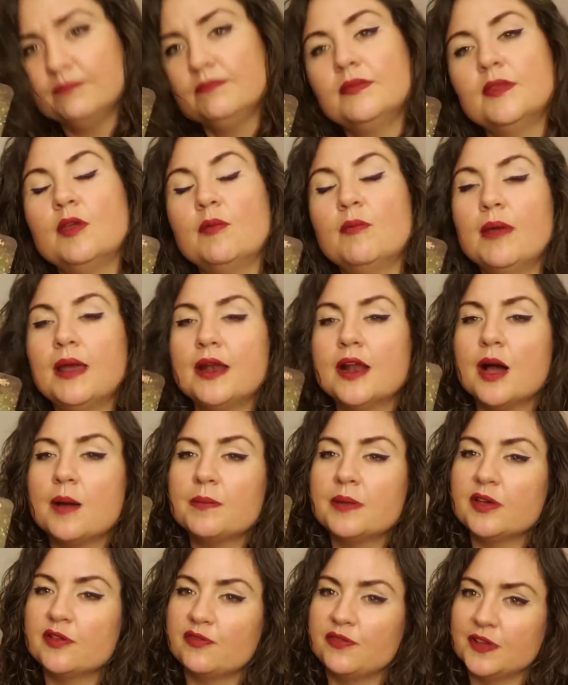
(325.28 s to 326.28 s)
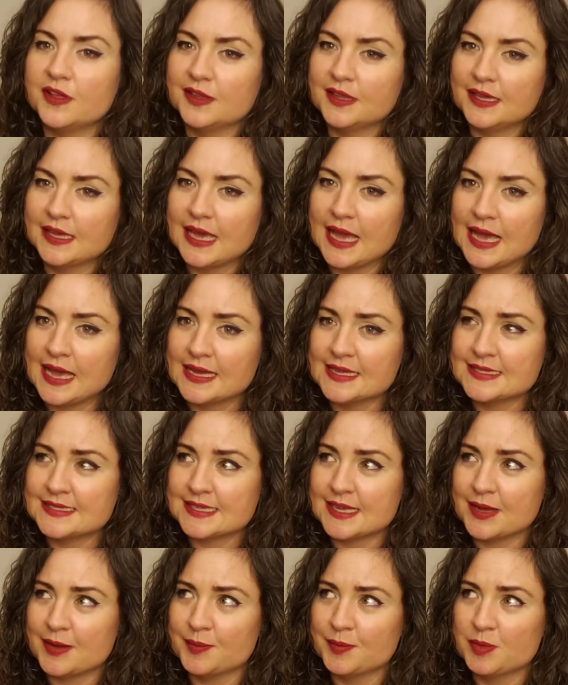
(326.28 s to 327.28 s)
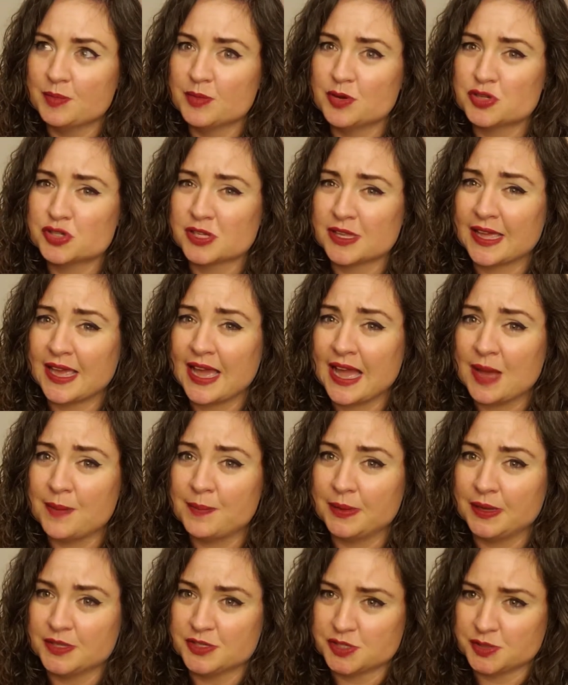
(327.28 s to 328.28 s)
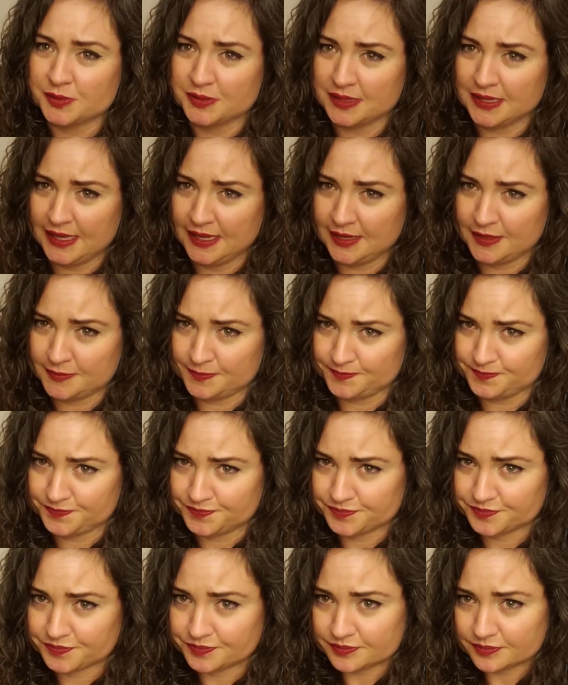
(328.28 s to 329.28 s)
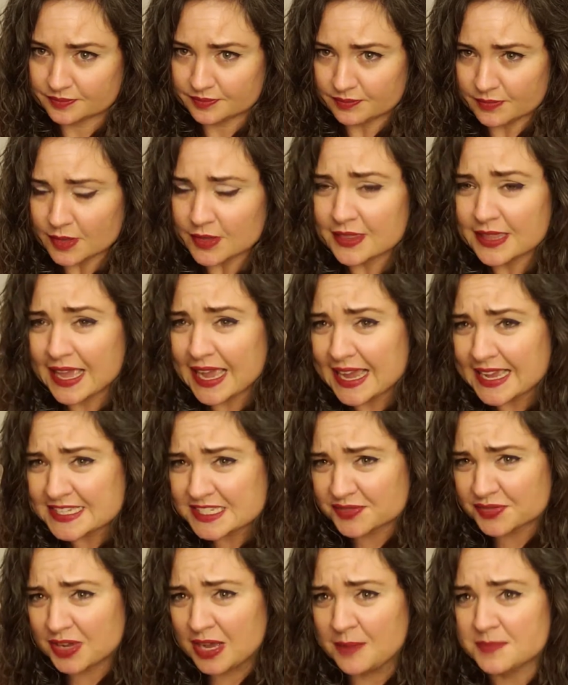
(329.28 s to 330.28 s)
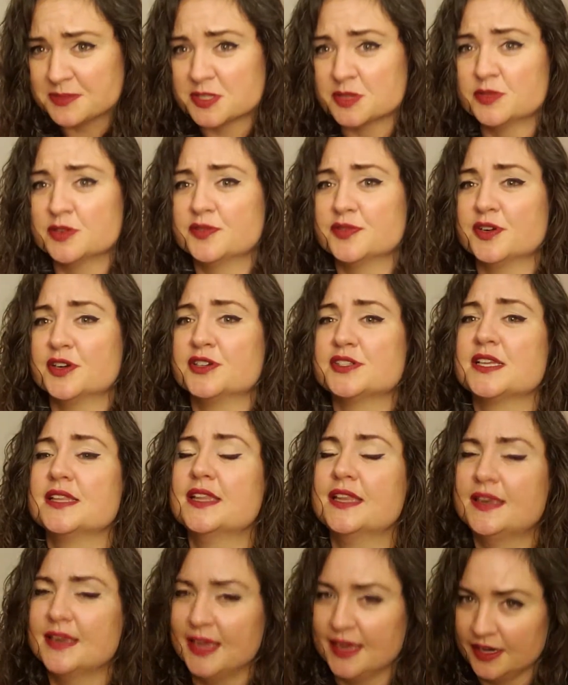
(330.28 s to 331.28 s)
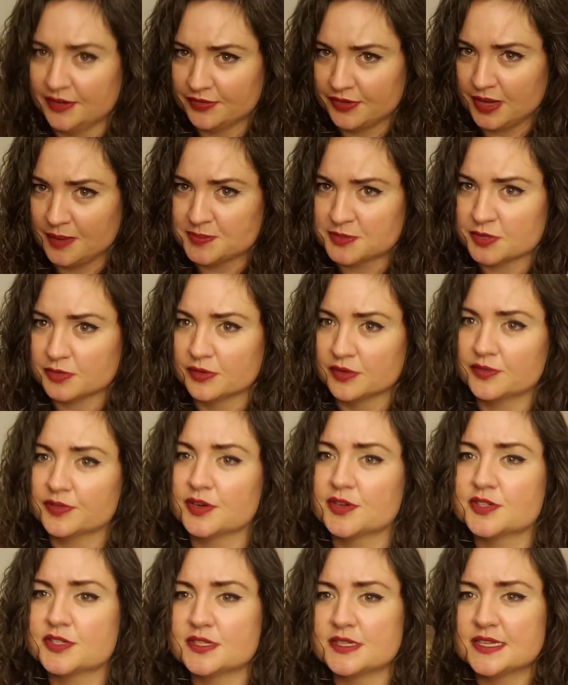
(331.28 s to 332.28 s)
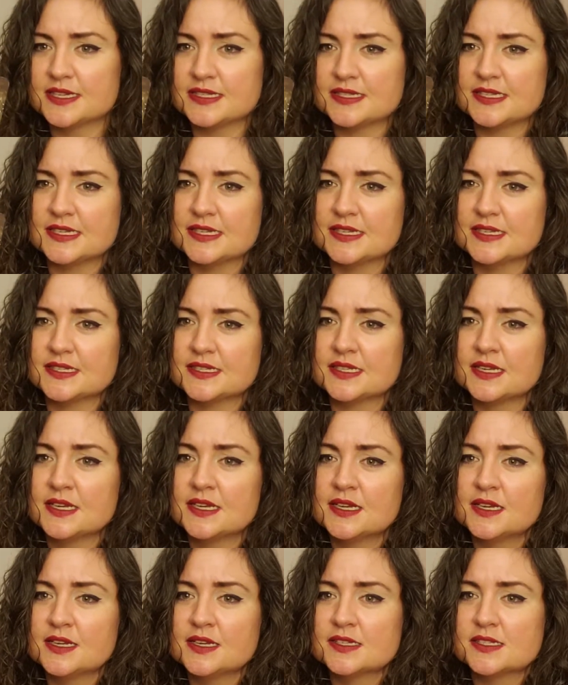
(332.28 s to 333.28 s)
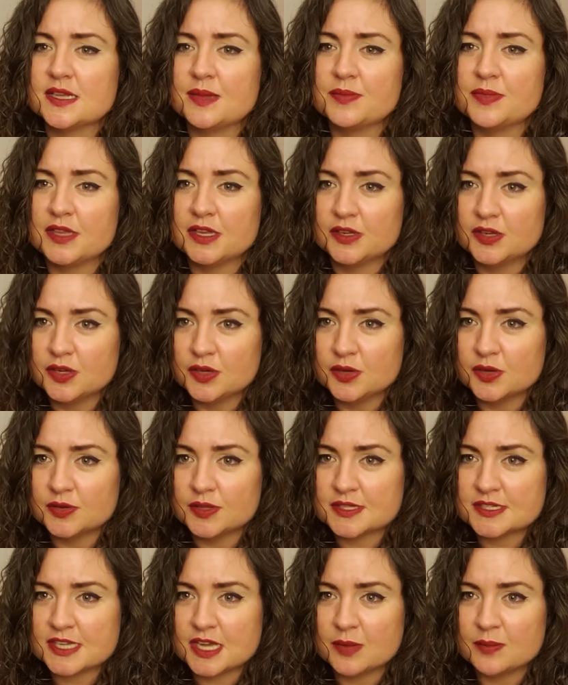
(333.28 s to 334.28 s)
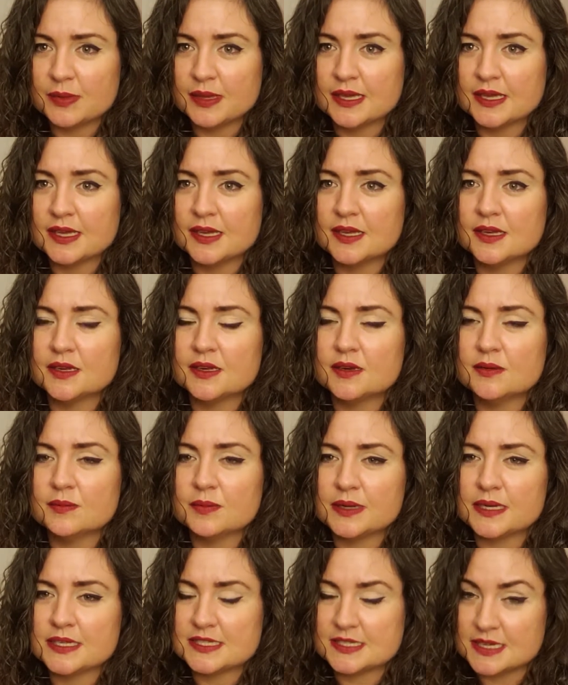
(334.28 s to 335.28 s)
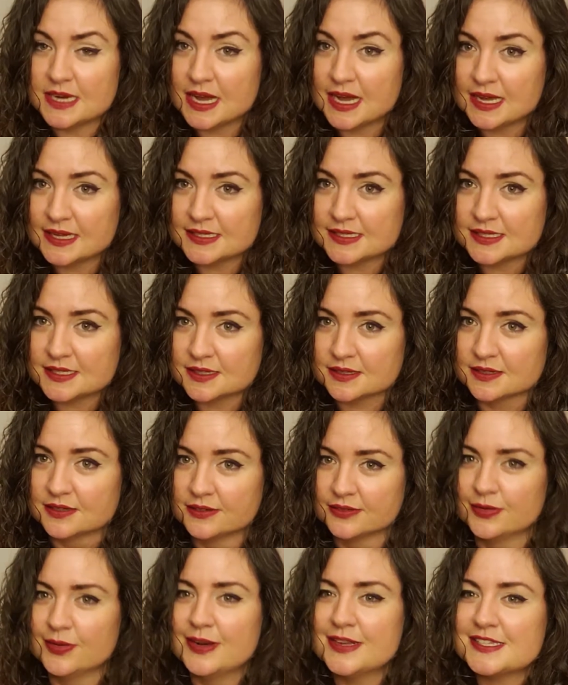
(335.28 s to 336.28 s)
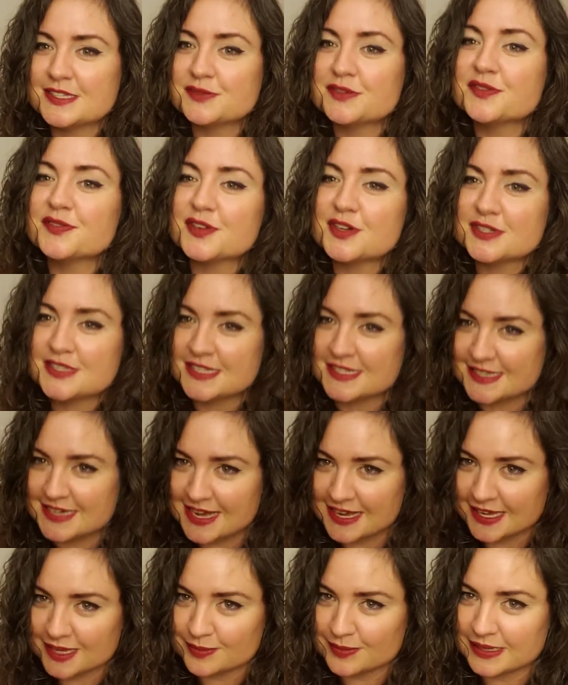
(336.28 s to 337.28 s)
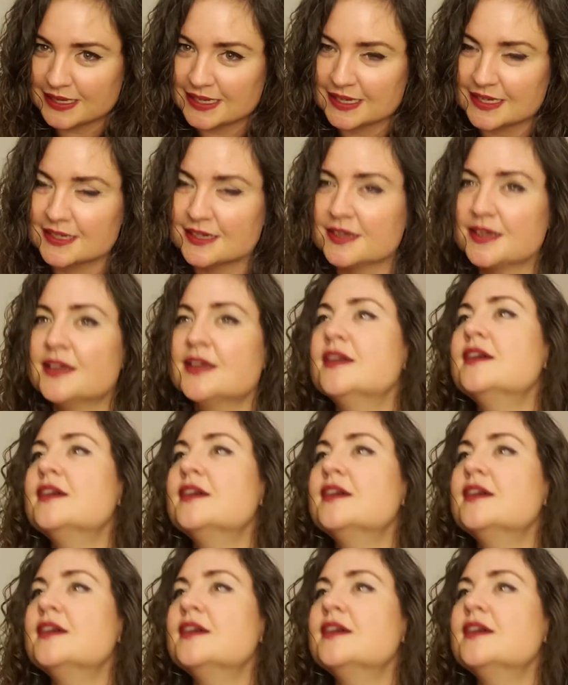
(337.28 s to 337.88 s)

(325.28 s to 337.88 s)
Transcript: you may not be feeling as emotionally happy as you would like. The Ace of Cups in reverse and the Nine of Cups in reverse. This is something new that's coming in, but it's not. When it's in reverse, it's not coming in.